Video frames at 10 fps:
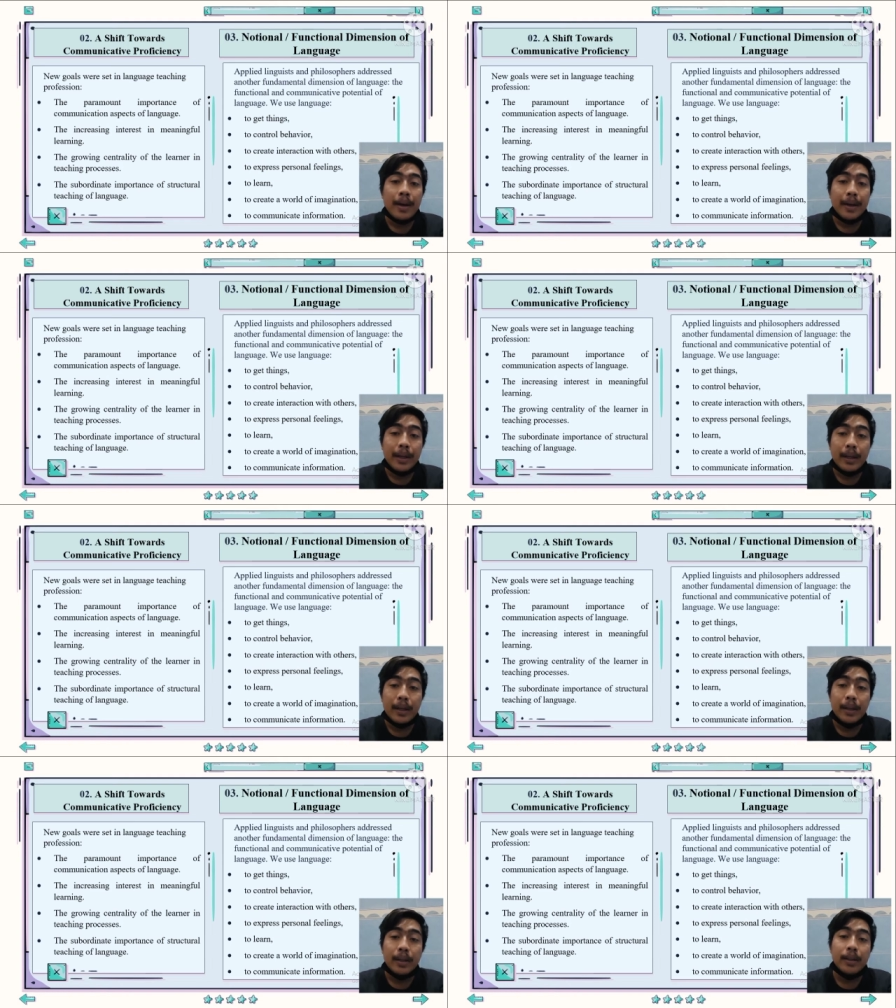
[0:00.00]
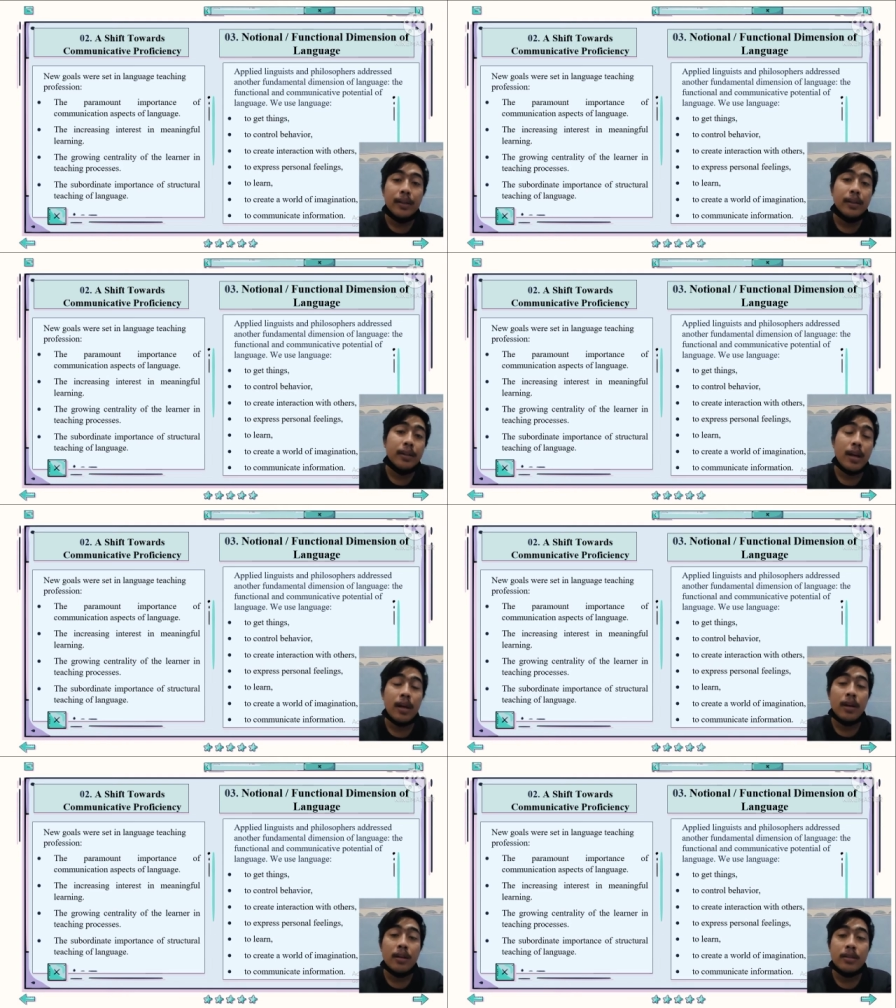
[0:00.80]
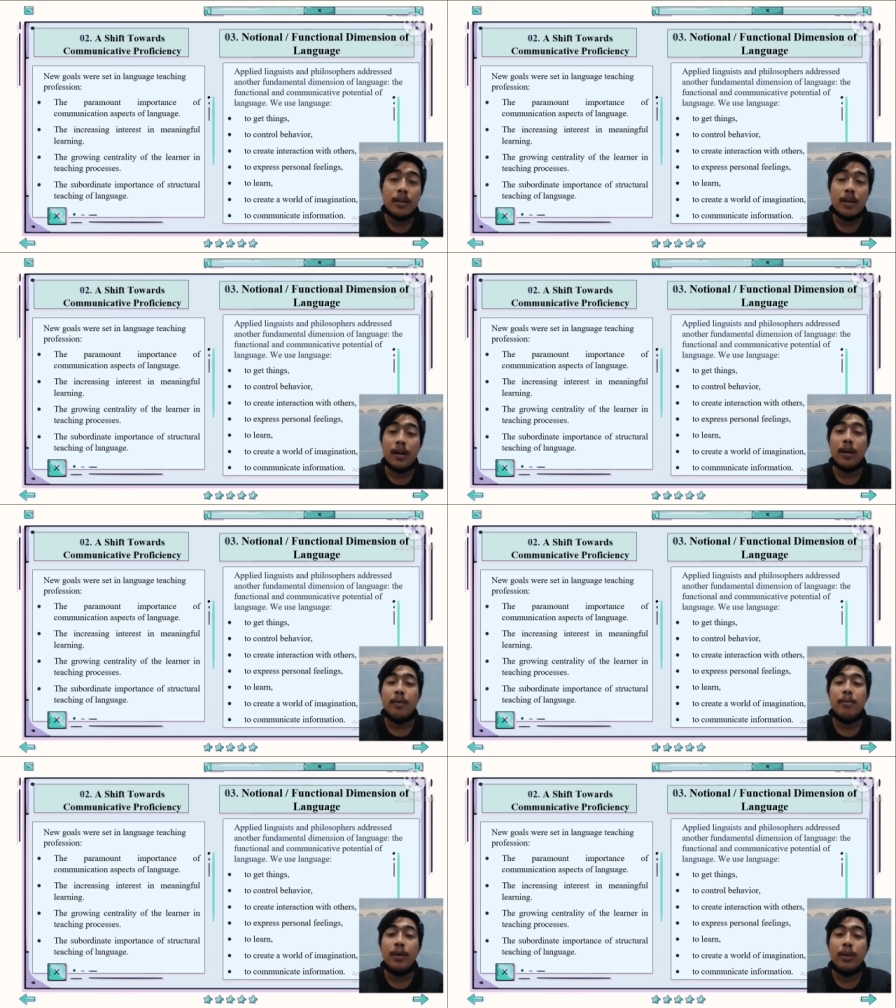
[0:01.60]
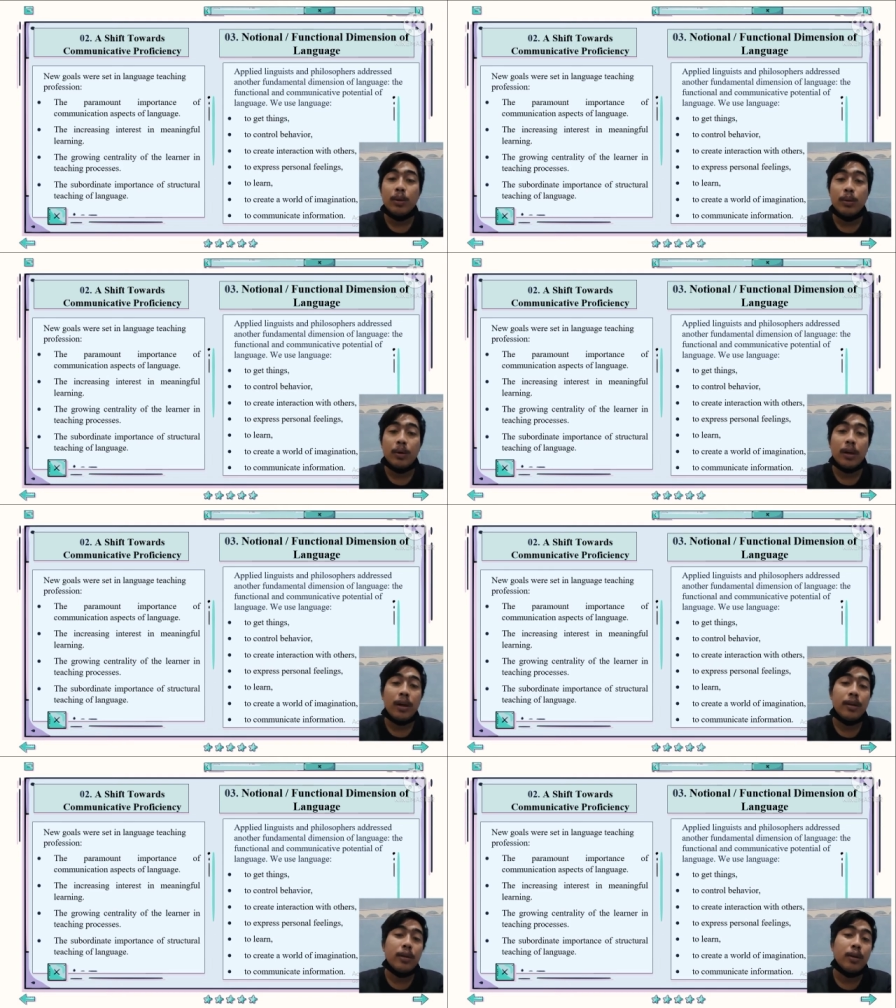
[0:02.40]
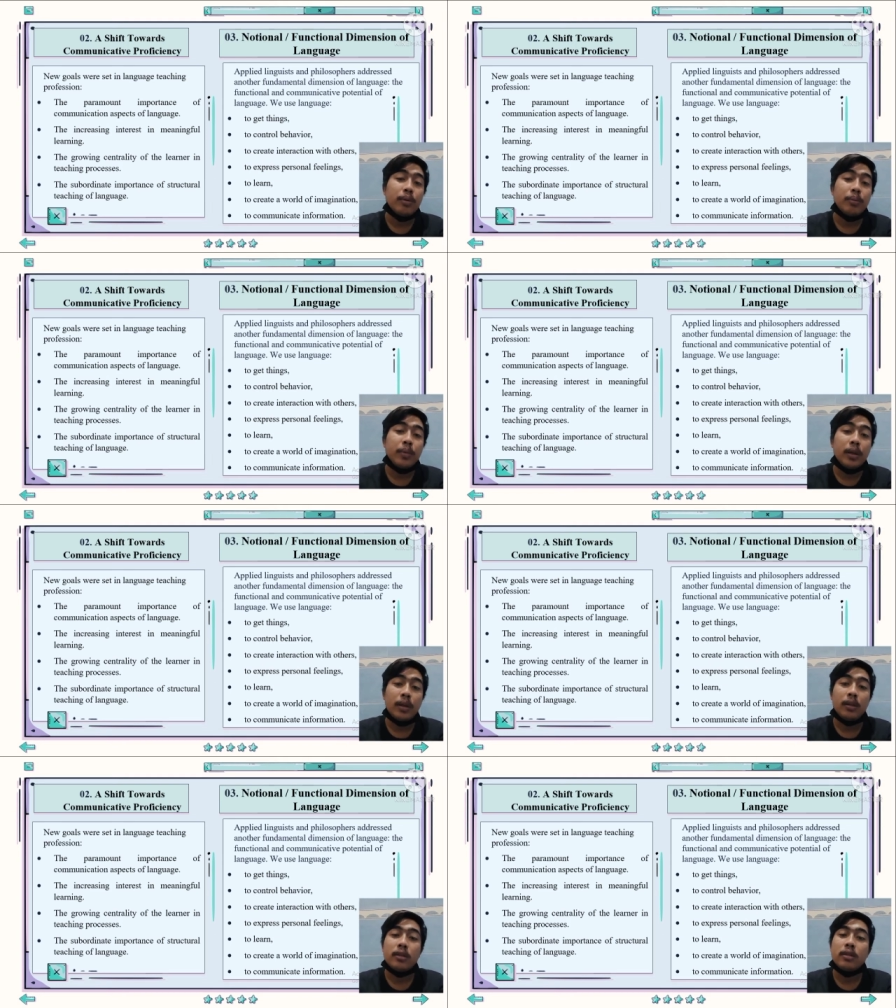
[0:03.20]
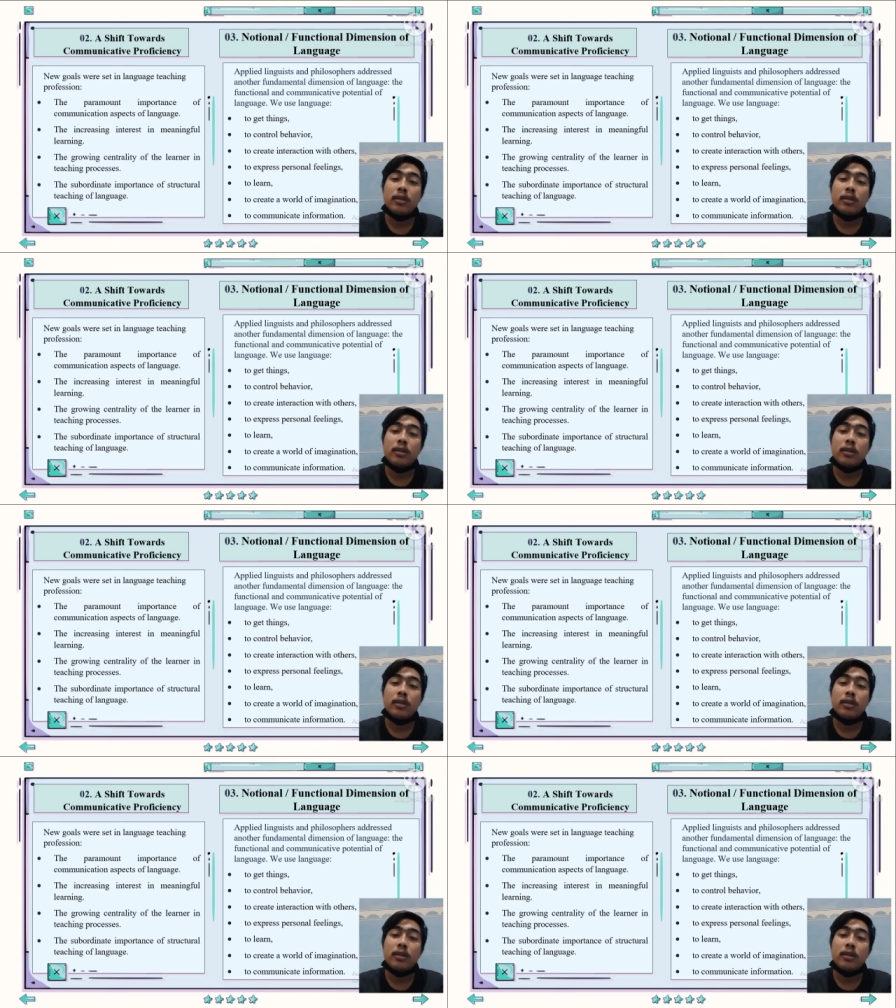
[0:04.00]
They describe two kinds of meanings.